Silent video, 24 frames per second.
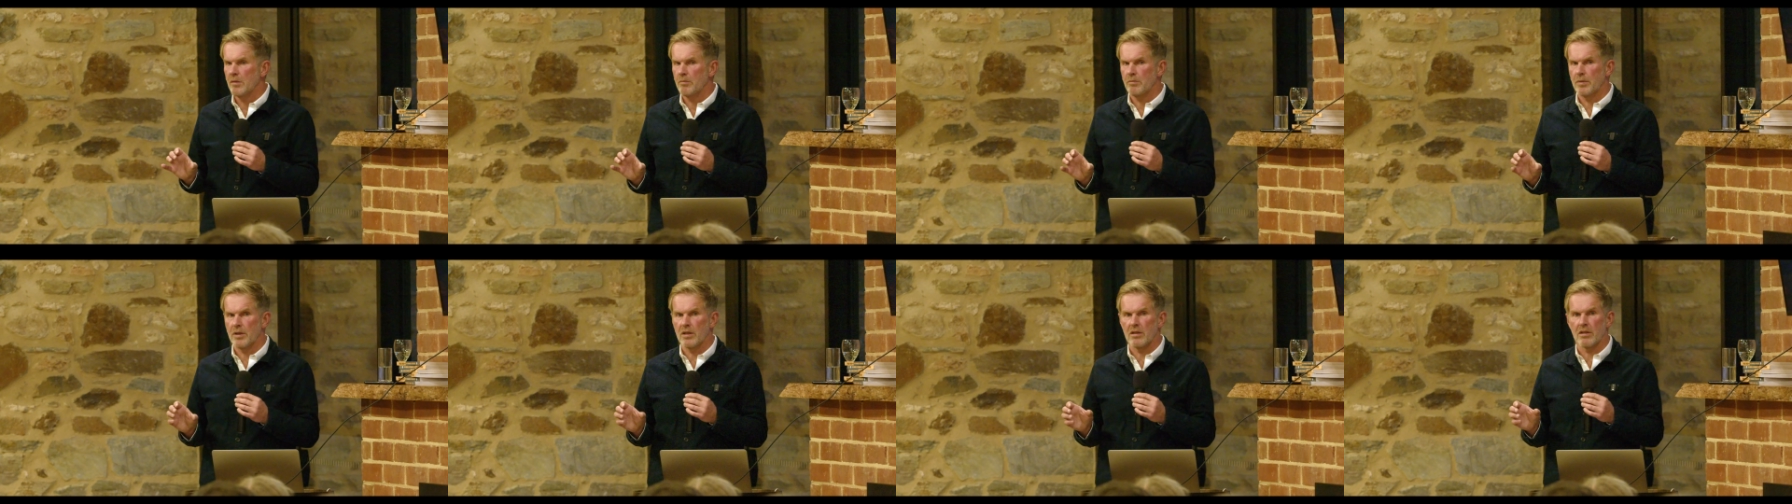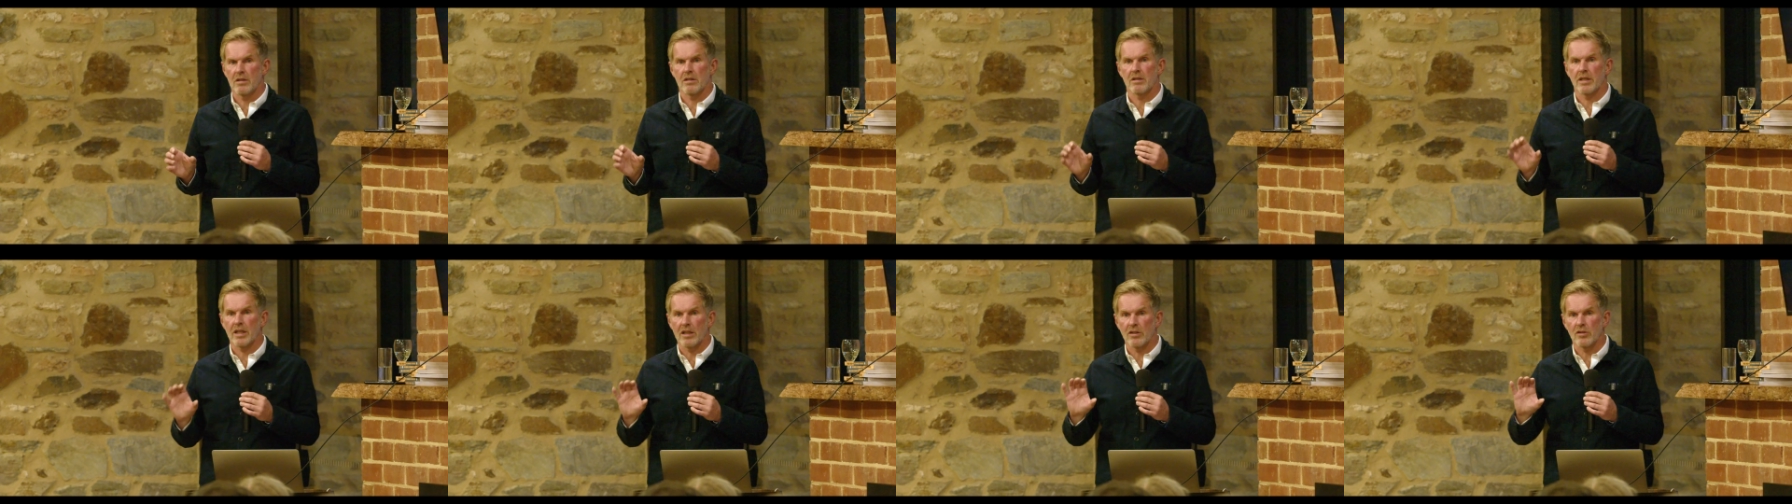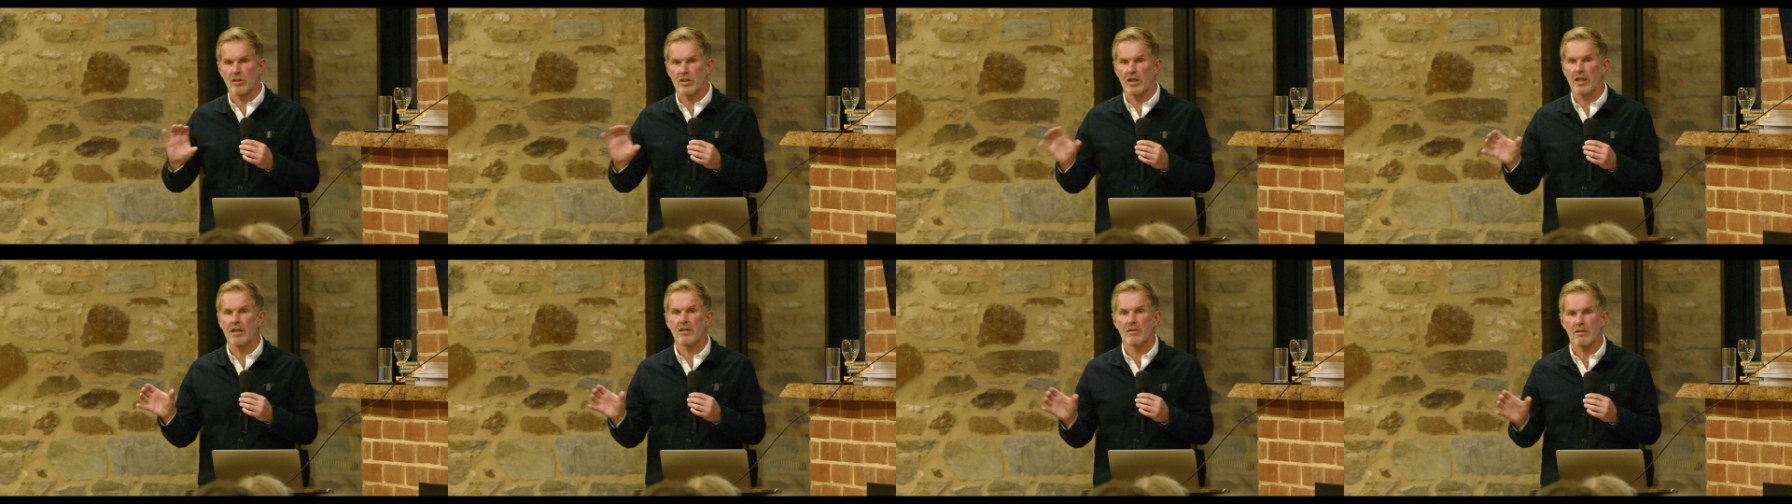because things
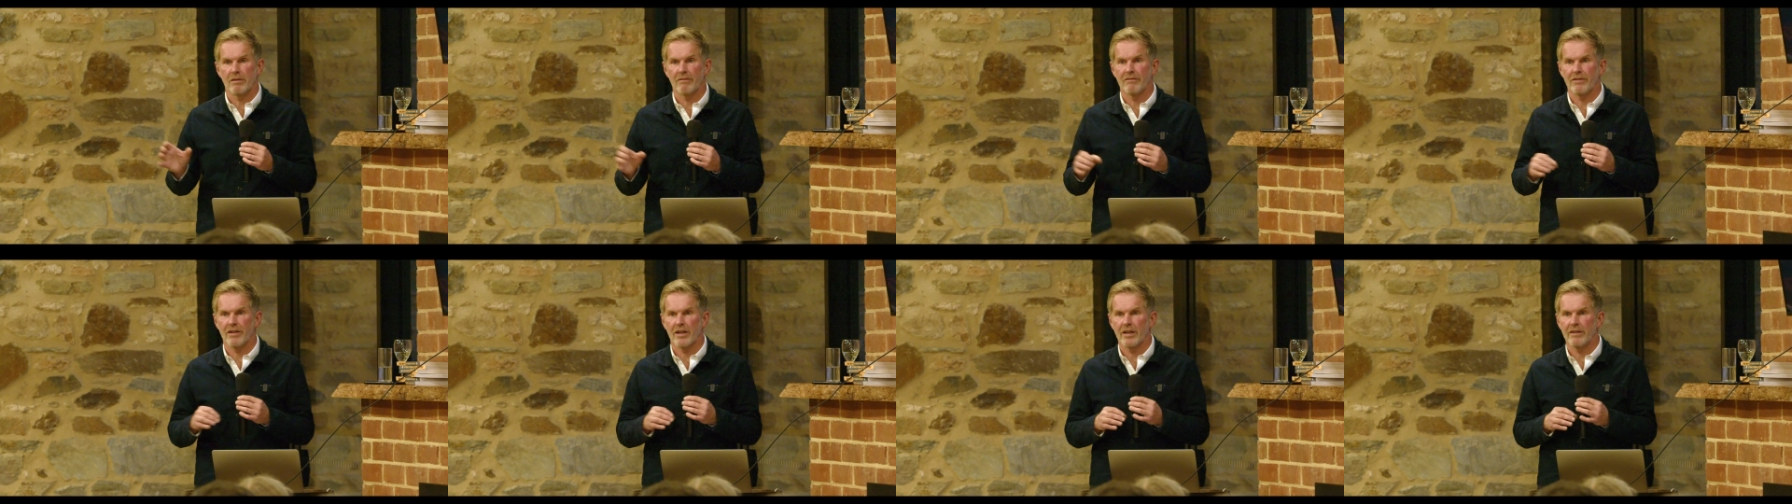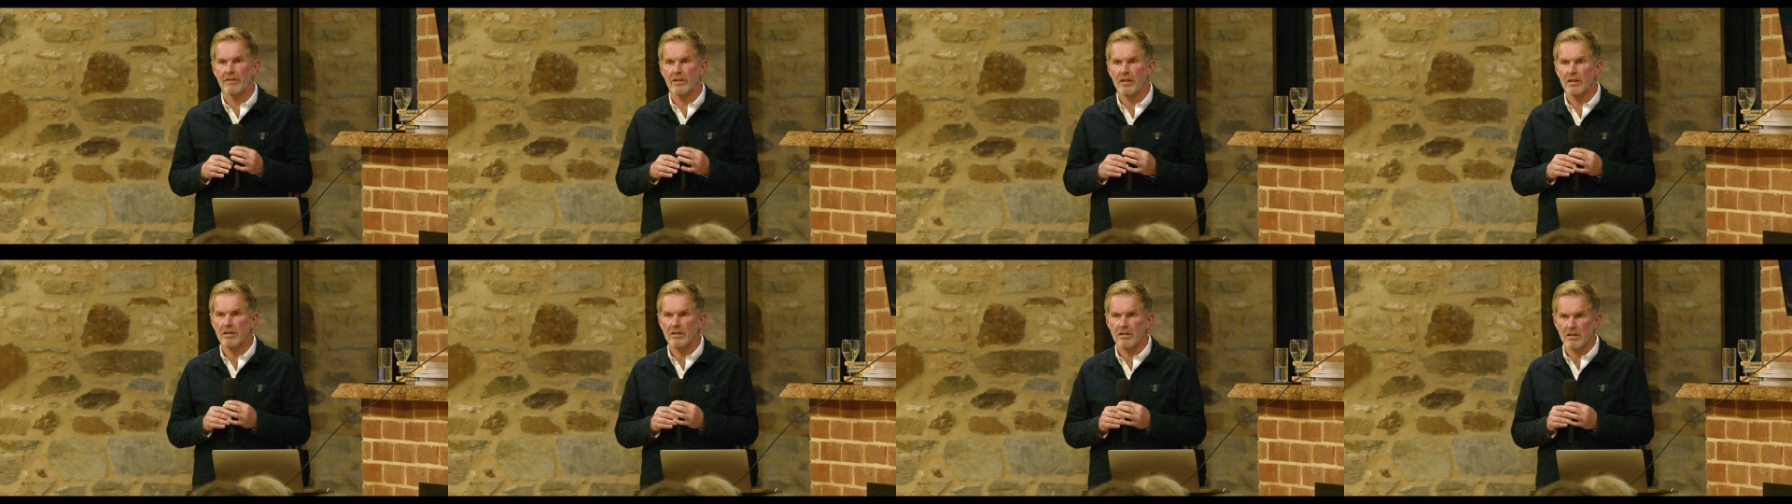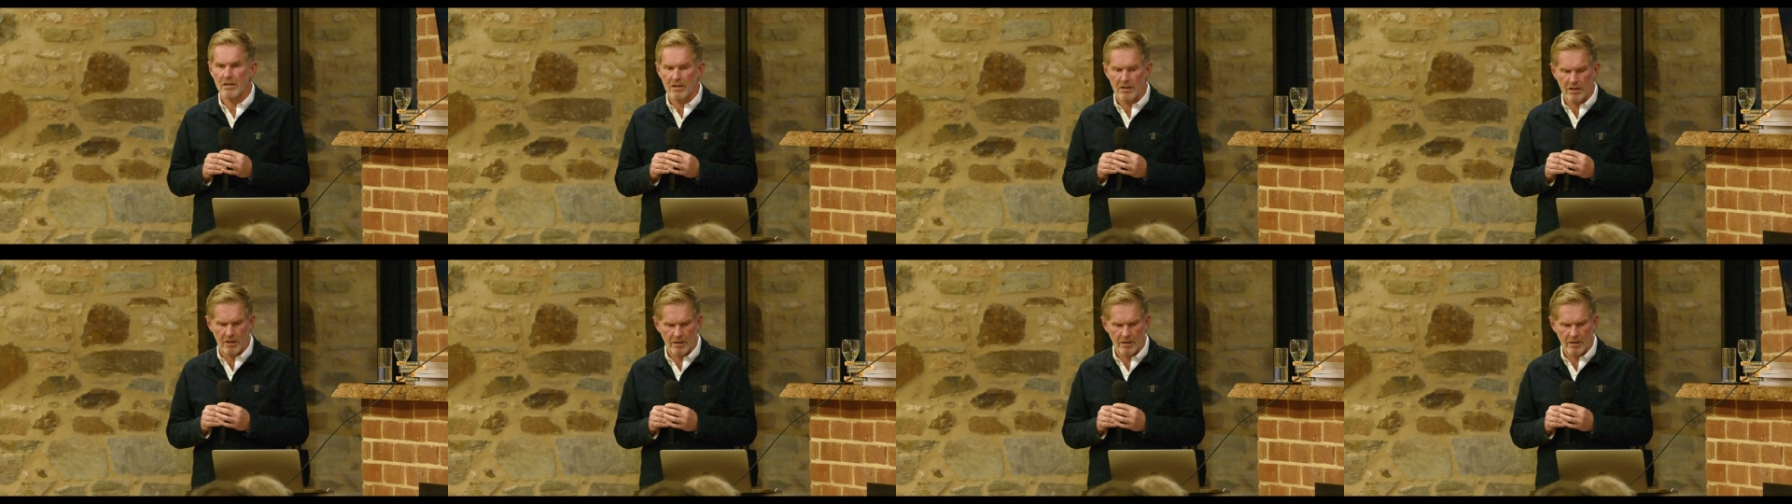change in five years.